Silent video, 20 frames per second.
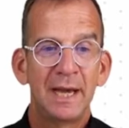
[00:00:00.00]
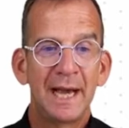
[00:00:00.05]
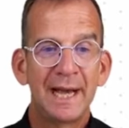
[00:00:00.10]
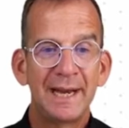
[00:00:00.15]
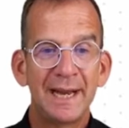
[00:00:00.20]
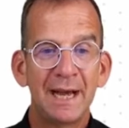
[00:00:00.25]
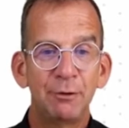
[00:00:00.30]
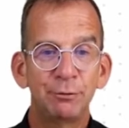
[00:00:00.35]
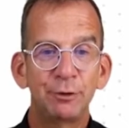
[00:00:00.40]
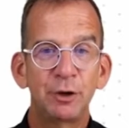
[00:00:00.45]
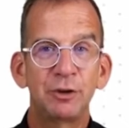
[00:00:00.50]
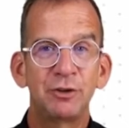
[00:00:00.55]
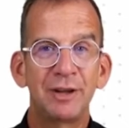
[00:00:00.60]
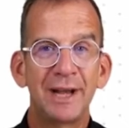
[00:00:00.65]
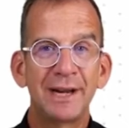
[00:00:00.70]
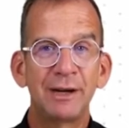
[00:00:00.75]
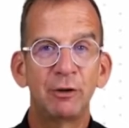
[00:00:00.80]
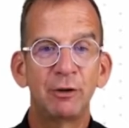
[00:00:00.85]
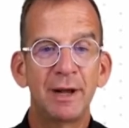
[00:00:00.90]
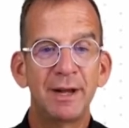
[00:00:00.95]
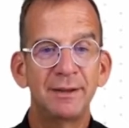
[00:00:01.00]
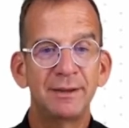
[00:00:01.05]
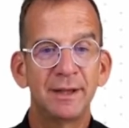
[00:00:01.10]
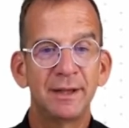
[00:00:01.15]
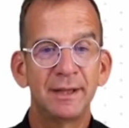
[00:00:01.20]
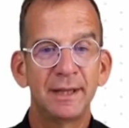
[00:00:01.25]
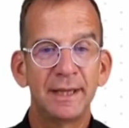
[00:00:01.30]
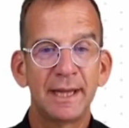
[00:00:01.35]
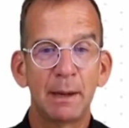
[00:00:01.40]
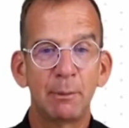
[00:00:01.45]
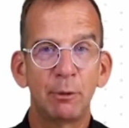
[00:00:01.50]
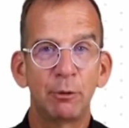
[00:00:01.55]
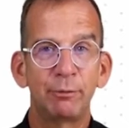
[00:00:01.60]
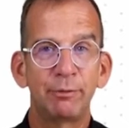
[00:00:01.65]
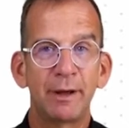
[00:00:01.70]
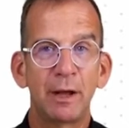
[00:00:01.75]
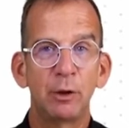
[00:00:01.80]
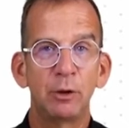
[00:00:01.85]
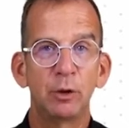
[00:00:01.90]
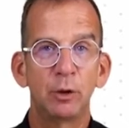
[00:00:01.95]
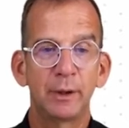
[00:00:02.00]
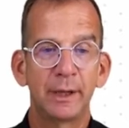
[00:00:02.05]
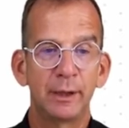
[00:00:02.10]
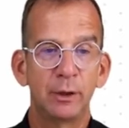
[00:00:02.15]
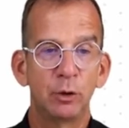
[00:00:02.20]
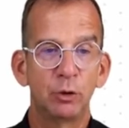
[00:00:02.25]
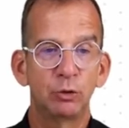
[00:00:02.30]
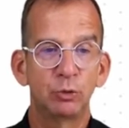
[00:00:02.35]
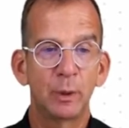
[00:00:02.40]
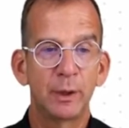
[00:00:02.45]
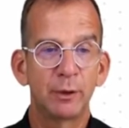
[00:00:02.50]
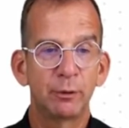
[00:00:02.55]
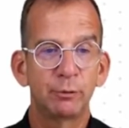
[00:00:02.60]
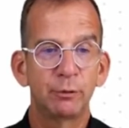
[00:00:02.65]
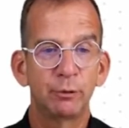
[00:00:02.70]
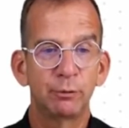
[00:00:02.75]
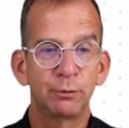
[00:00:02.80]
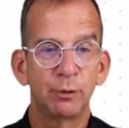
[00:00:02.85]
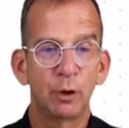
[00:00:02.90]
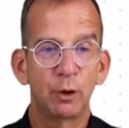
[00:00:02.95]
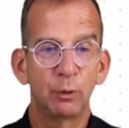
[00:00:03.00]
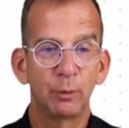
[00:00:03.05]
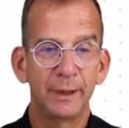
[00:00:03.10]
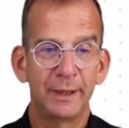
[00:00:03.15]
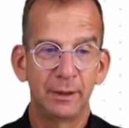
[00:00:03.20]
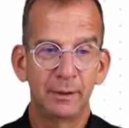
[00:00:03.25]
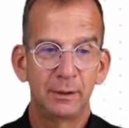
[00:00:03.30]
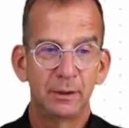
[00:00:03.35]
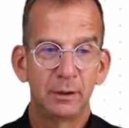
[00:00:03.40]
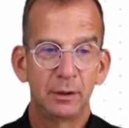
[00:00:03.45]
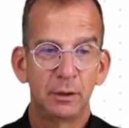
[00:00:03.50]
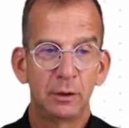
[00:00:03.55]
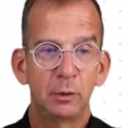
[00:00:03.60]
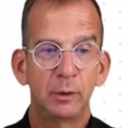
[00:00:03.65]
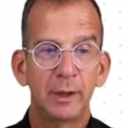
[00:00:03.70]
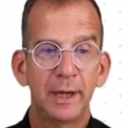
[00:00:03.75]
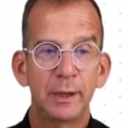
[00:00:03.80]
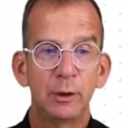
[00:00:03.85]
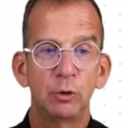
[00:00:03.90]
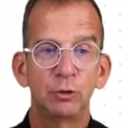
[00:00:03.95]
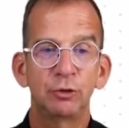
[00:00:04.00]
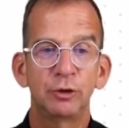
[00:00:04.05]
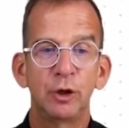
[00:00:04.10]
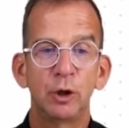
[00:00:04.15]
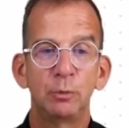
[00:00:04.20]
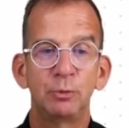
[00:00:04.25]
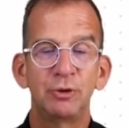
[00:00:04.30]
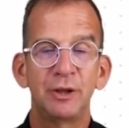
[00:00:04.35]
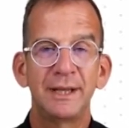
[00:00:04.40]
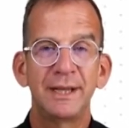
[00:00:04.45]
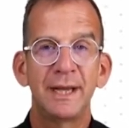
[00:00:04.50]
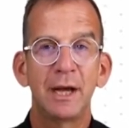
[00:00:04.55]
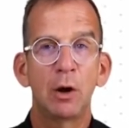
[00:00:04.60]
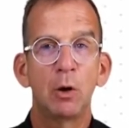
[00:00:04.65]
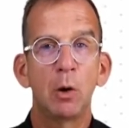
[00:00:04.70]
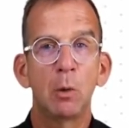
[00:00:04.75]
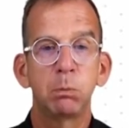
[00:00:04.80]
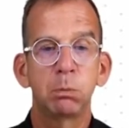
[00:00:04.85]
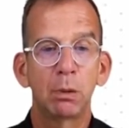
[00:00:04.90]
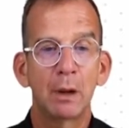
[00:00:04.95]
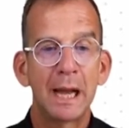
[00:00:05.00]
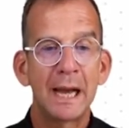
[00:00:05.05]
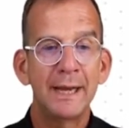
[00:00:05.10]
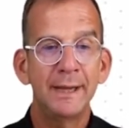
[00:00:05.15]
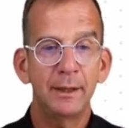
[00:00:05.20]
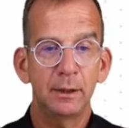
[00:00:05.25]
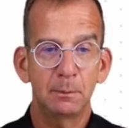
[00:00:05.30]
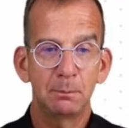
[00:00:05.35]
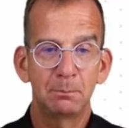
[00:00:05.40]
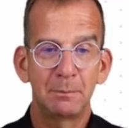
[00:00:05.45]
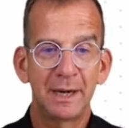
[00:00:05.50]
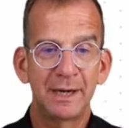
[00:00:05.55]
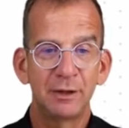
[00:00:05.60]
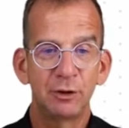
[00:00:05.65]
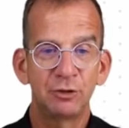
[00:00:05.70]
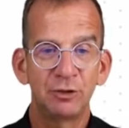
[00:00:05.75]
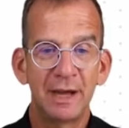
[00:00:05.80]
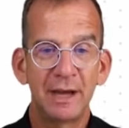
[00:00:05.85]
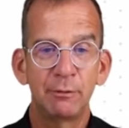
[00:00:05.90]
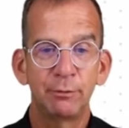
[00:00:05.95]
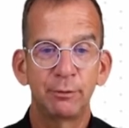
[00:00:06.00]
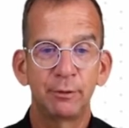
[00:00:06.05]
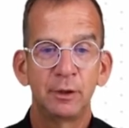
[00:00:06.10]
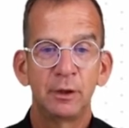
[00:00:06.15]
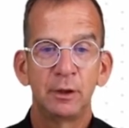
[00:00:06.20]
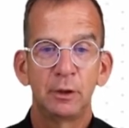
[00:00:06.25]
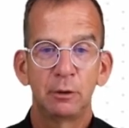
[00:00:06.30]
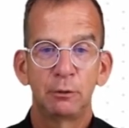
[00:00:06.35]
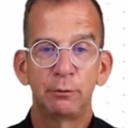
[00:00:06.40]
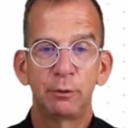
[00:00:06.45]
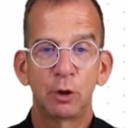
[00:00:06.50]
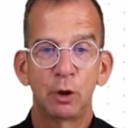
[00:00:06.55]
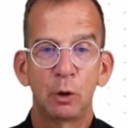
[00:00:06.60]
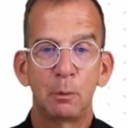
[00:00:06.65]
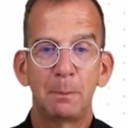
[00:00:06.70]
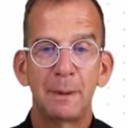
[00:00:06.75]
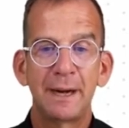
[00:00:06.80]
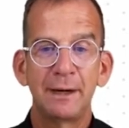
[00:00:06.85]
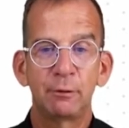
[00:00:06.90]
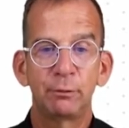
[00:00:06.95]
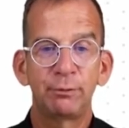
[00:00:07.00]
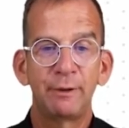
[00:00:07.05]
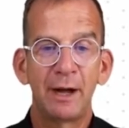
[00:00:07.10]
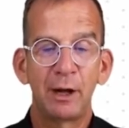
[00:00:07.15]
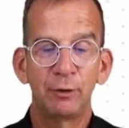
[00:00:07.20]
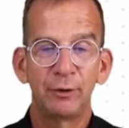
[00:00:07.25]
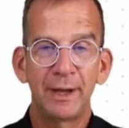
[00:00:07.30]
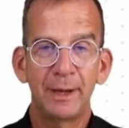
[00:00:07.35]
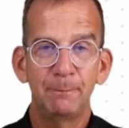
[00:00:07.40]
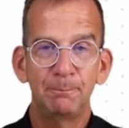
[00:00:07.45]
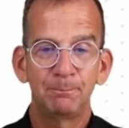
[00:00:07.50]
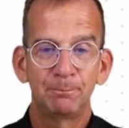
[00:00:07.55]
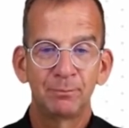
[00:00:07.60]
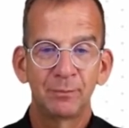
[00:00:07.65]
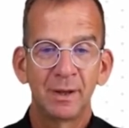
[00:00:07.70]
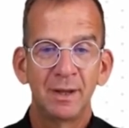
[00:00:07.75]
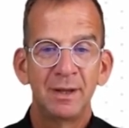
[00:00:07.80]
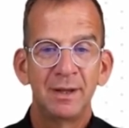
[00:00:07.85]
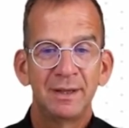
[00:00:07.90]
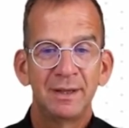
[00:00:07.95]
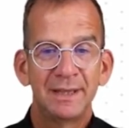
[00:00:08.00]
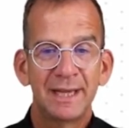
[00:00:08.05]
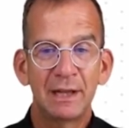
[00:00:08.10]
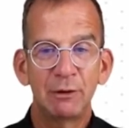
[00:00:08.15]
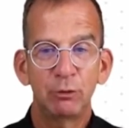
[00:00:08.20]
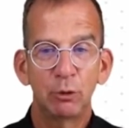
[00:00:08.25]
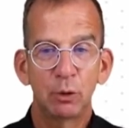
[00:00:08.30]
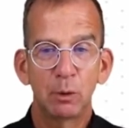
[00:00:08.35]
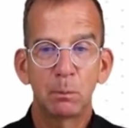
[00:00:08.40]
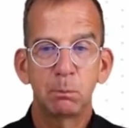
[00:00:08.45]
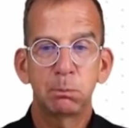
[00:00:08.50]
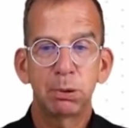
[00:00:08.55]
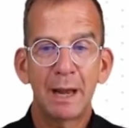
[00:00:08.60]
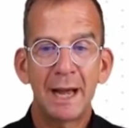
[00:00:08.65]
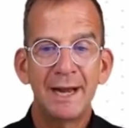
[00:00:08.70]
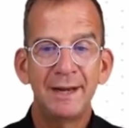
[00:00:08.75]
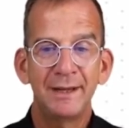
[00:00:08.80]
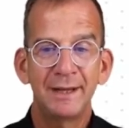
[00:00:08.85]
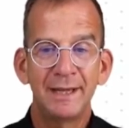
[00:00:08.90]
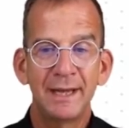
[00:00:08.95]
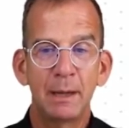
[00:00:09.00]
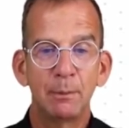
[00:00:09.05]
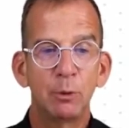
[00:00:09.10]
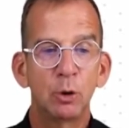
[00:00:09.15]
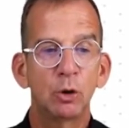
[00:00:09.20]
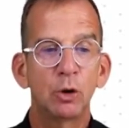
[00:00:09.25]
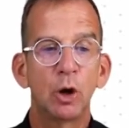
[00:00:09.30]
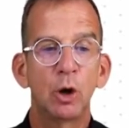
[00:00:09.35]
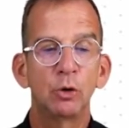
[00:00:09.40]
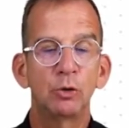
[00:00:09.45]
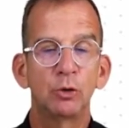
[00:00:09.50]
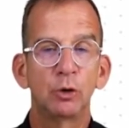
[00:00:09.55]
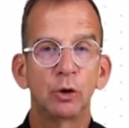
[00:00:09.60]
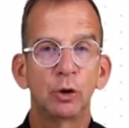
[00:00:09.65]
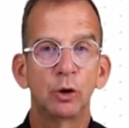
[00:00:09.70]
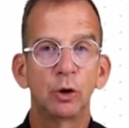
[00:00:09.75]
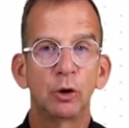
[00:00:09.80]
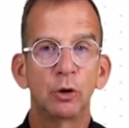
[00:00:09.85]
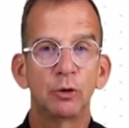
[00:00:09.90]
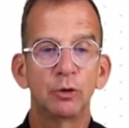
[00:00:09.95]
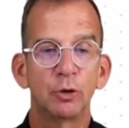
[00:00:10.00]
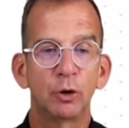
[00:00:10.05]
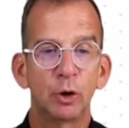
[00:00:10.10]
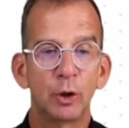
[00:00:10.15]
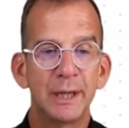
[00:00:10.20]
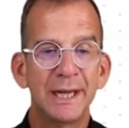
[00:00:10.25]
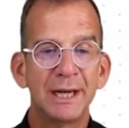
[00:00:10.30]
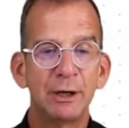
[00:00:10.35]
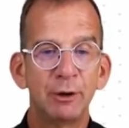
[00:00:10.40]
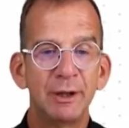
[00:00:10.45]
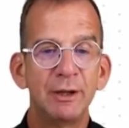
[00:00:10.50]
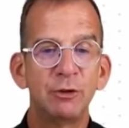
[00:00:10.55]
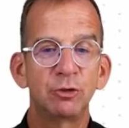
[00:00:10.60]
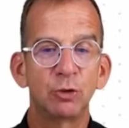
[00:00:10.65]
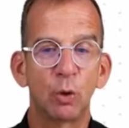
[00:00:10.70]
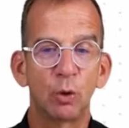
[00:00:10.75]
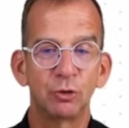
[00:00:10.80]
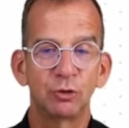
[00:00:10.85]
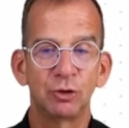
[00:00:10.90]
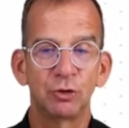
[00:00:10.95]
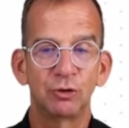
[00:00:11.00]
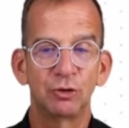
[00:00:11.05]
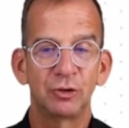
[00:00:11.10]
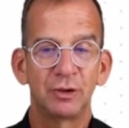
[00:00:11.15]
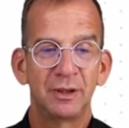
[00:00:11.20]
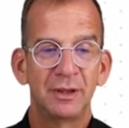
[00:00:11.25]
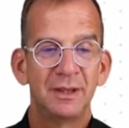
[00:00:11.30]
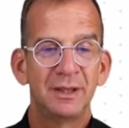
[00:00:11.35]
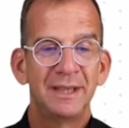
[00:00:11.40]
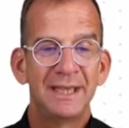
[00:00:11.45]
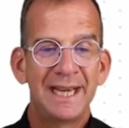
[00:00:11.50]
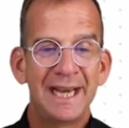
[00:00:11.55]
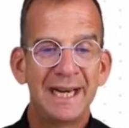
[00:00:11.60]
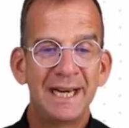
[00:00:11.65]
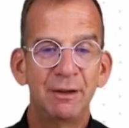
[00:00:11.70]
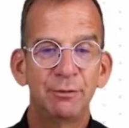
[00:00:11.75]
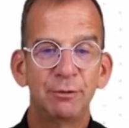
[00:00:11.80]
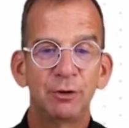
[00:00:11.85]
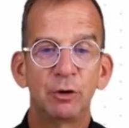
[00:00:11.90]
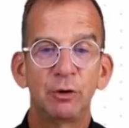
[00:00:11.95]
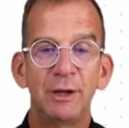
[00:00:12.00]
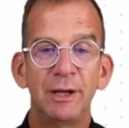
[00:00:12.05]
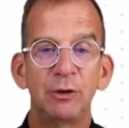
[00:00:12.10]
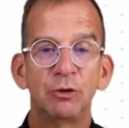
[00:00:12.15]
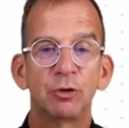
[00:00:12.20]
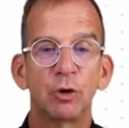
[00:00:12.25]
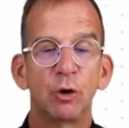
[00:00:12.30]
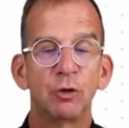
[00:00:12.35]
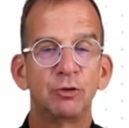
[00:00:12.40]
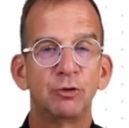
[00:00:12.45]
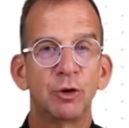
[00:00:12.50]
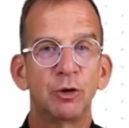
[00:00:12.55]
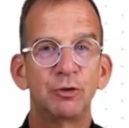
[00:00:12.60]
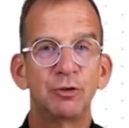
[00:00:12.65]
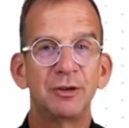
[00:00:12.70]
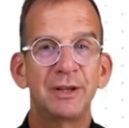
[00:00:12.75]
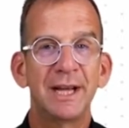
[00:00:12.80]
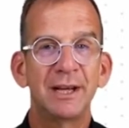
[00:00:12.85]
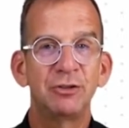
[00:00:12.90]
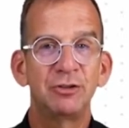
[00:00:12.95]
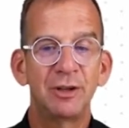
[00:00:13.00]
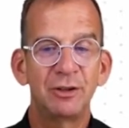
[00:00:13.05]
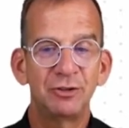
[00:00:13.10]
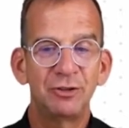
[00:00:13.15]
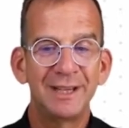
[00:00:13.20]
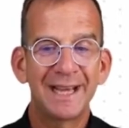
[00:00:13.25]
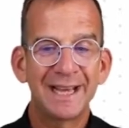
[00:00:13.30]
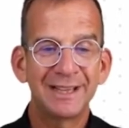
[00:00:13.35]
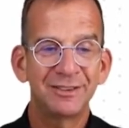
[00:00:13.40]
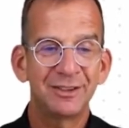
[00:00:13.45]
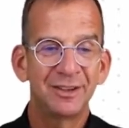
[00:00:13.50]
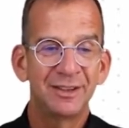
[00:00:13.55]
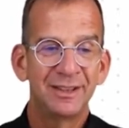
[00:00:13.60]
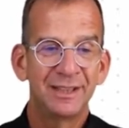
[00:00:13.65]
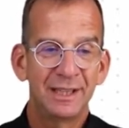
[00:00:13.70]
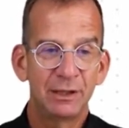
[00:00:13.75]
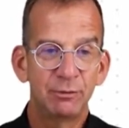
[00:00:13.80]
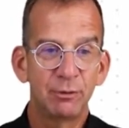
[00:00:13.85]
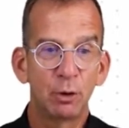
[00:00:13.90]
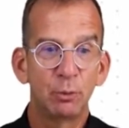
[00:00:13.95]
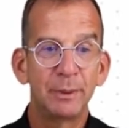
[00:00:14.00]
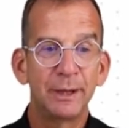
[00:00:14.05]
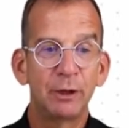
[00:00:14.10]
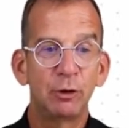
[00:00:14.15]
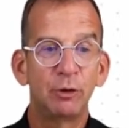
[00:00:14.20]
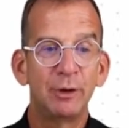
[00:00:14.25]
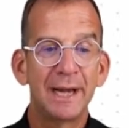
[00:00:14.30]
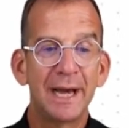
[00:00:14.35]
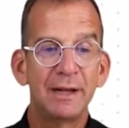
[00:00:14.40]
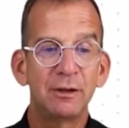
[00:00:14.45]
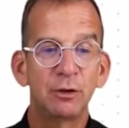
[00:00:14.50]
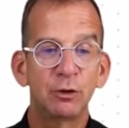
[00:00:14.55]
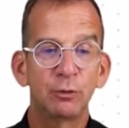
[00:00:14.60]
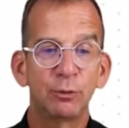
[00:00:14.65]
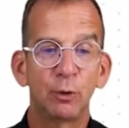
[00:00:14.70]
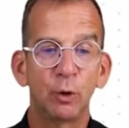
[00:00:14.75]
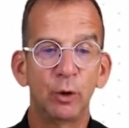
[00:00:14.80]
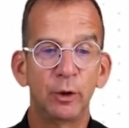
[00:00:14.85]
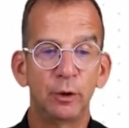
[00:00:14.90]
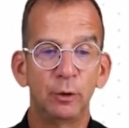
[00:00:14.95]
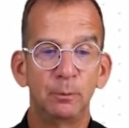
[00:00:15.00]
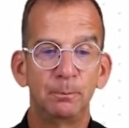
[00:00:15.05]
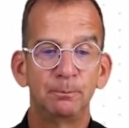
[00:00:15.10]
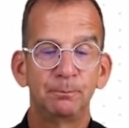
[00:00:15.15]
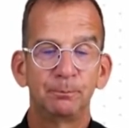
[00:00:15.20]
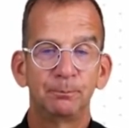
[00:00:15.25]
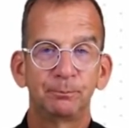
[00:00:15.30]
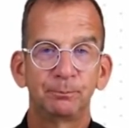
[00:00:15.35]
And after generating the YAML file, you can use one of the following. You can use kubectl apply -f followed by the file name. That will apply the YAML code to the current running resources. And if the resource doesn't exist yet, it will be created for you.